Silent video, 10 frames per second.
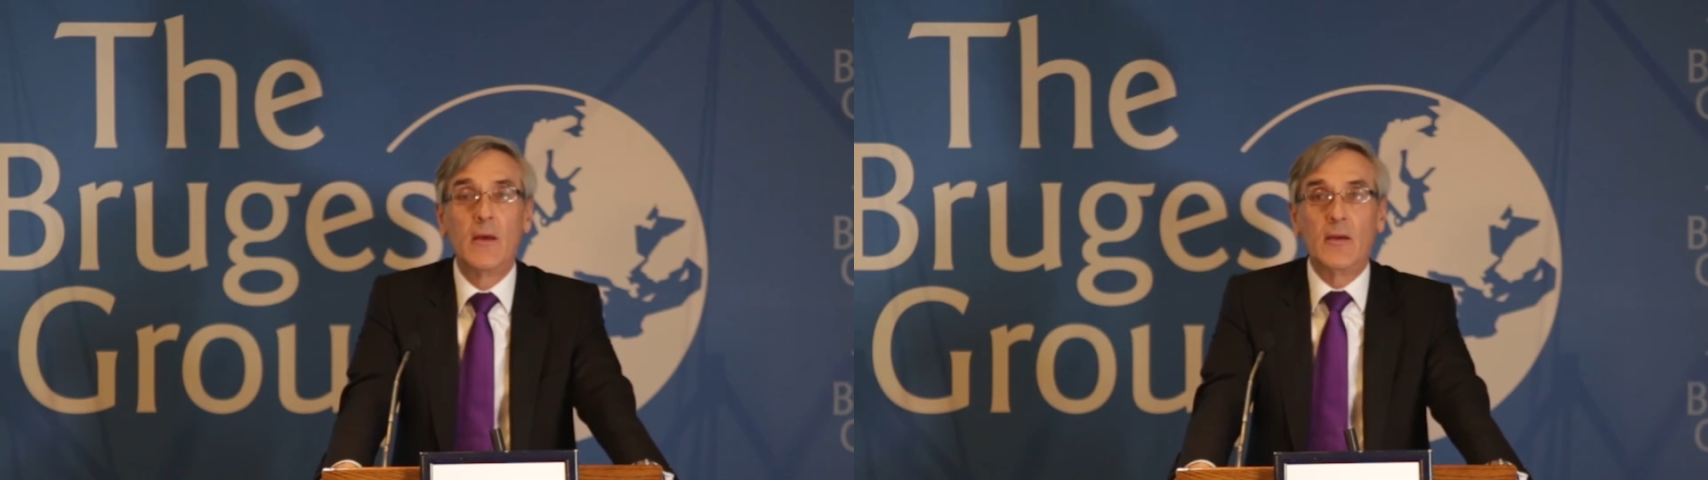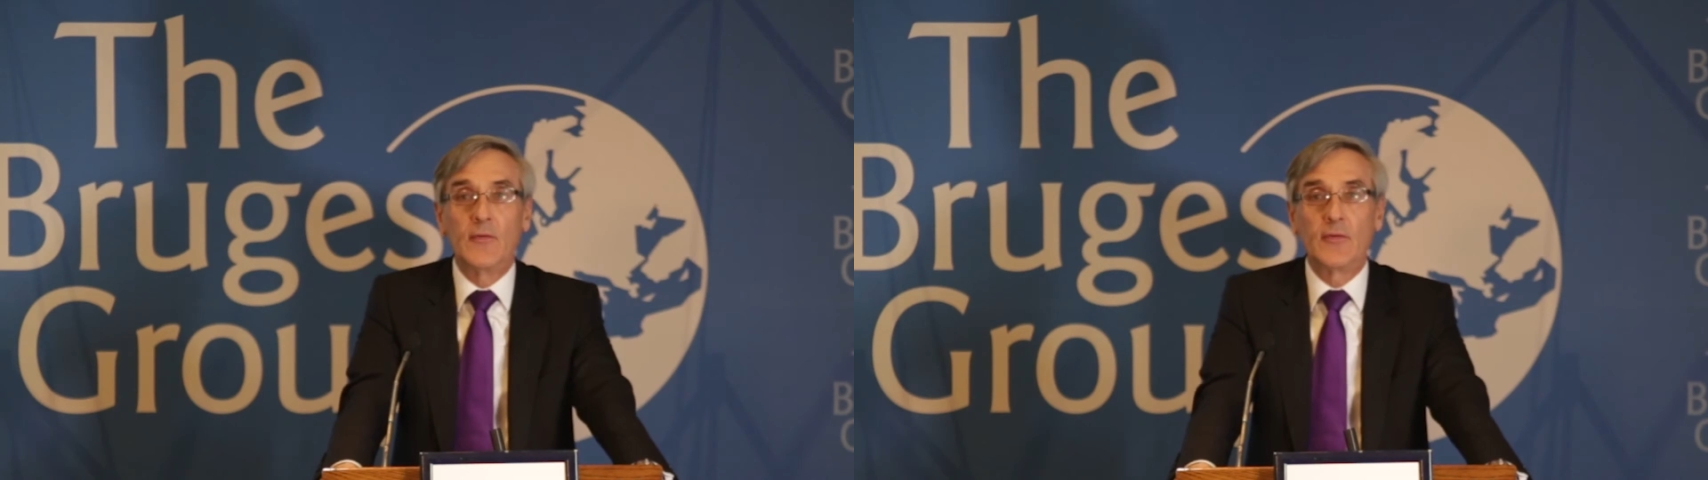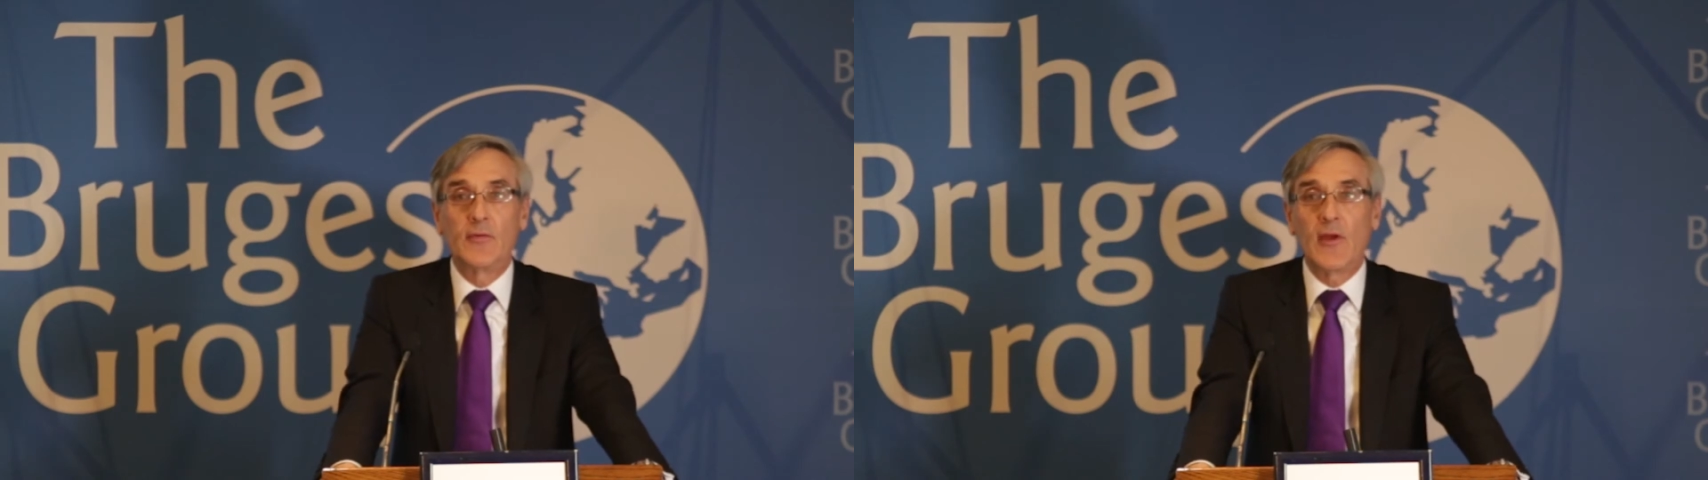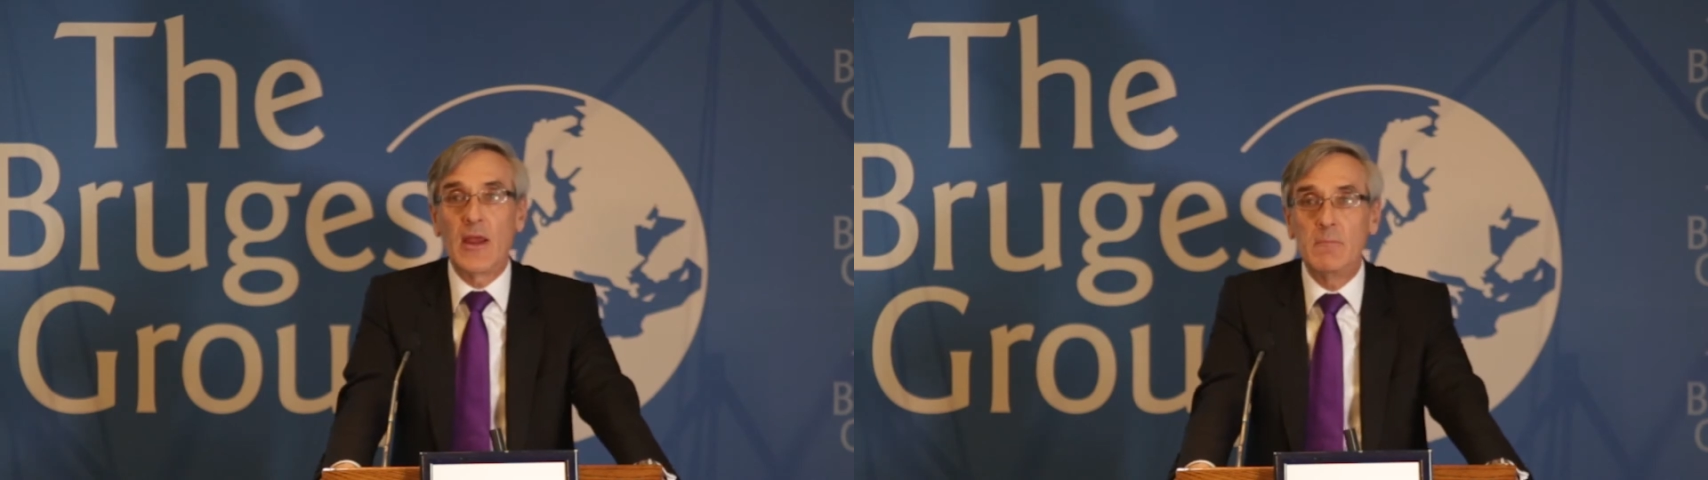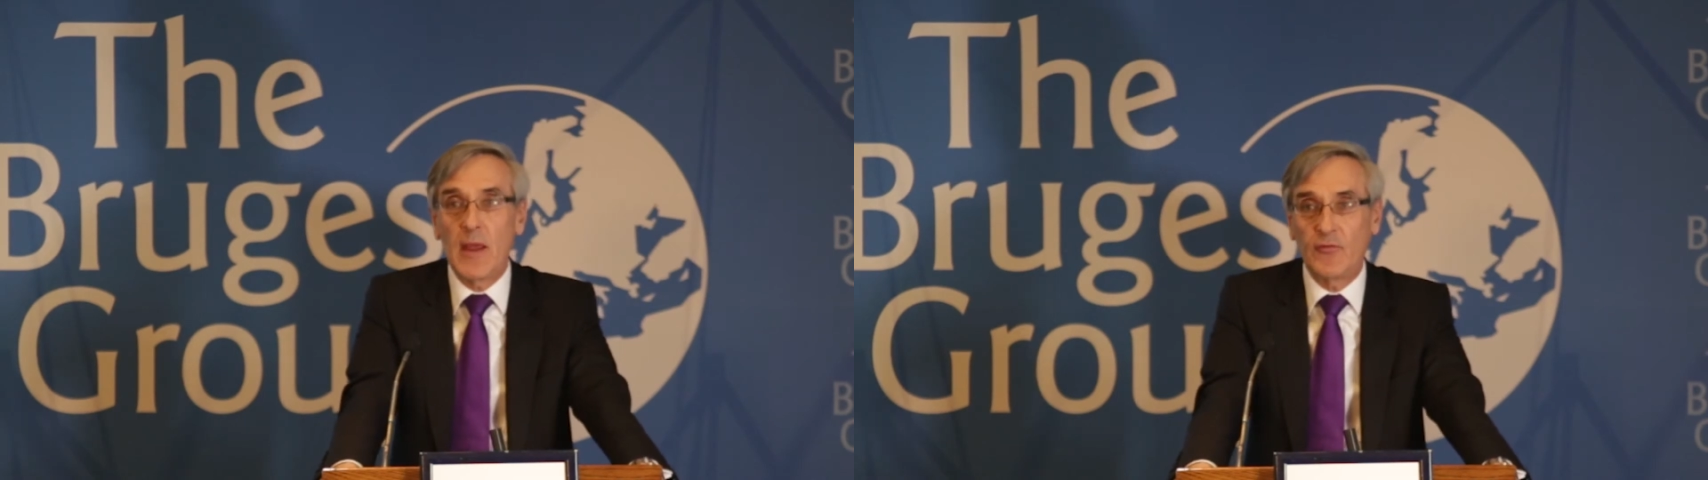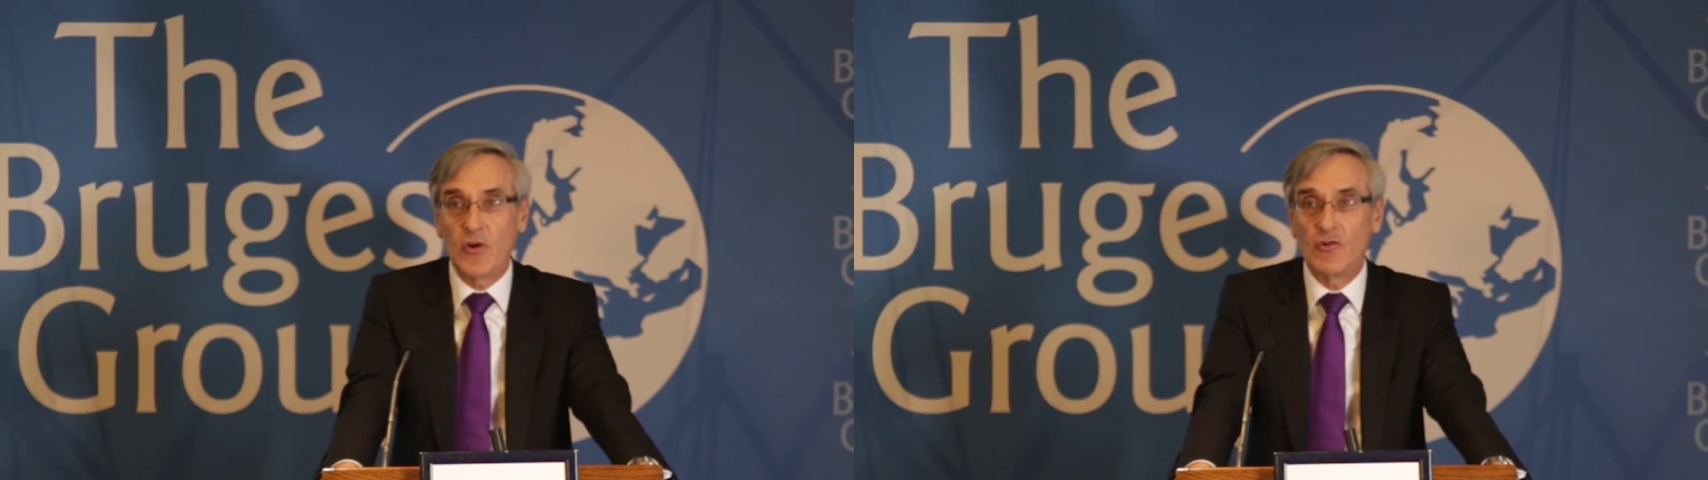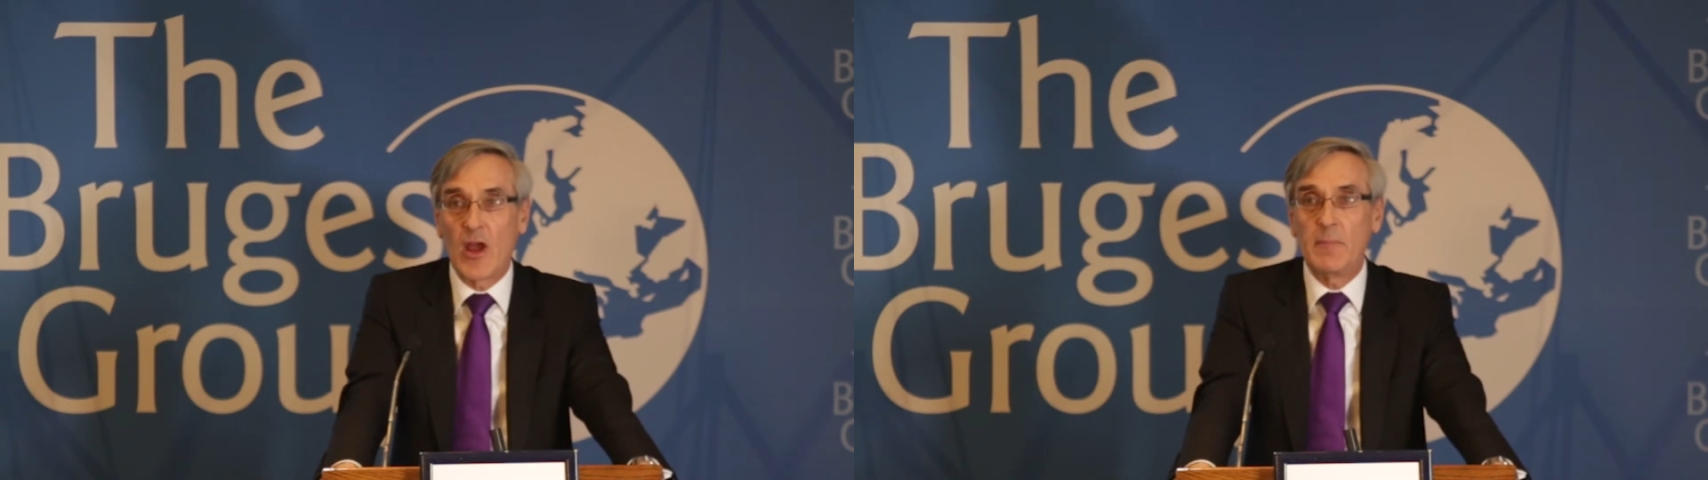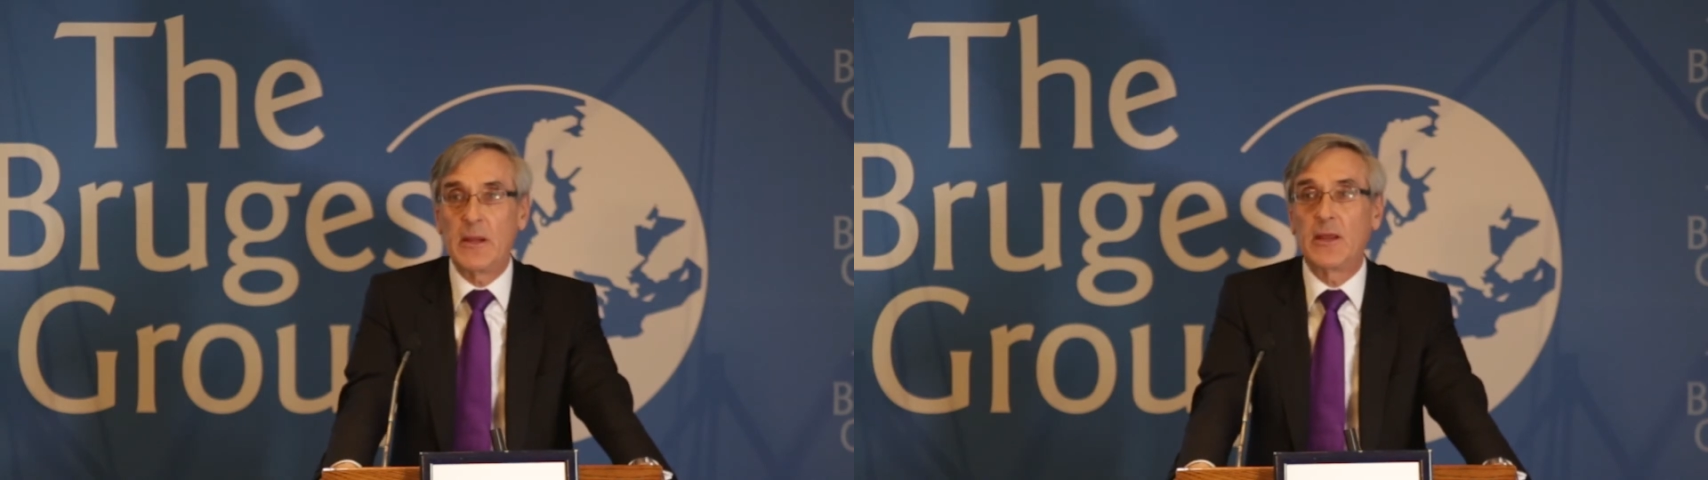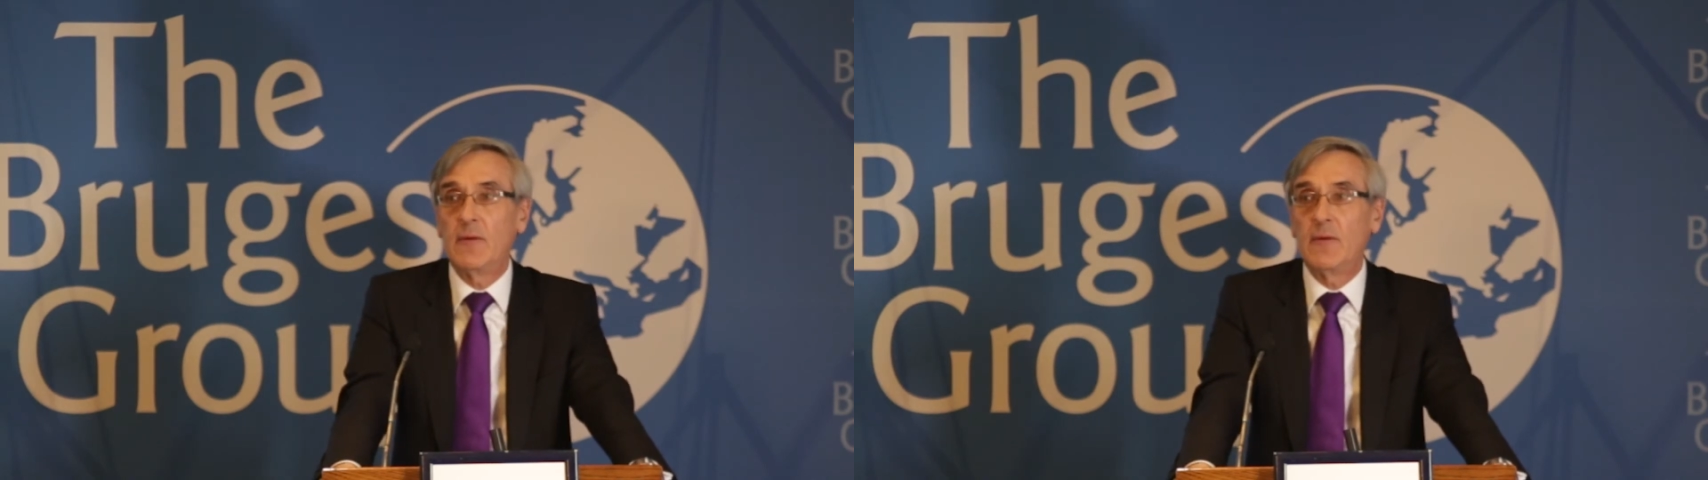and it's the same message I've been